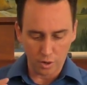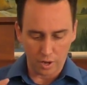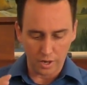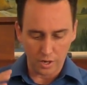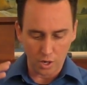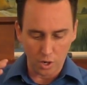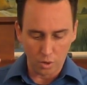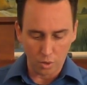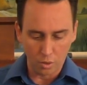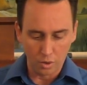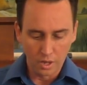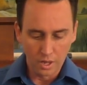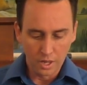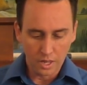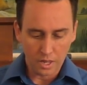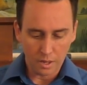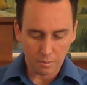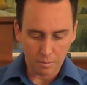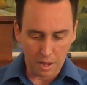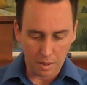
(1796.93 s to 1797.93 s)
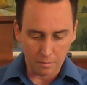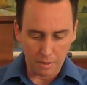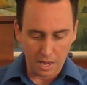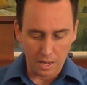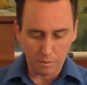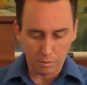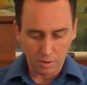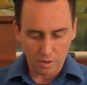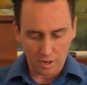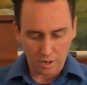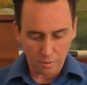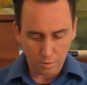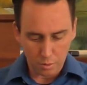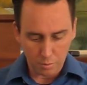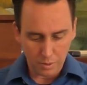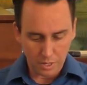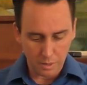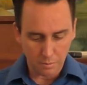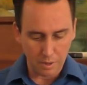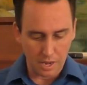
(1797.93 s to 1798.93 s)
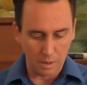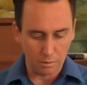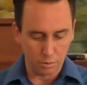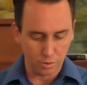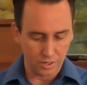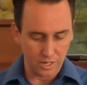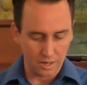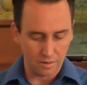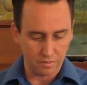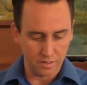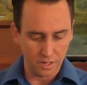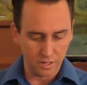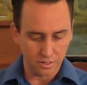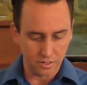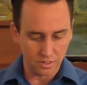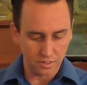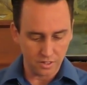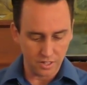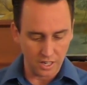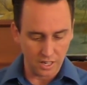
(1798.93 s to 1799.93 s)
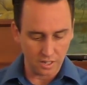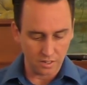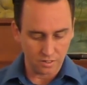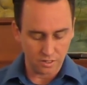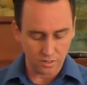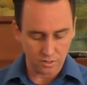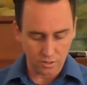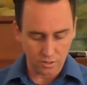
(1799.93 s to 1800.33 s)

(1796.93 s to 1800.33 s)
I know in my Bible here, I know many Bibles have this. It says in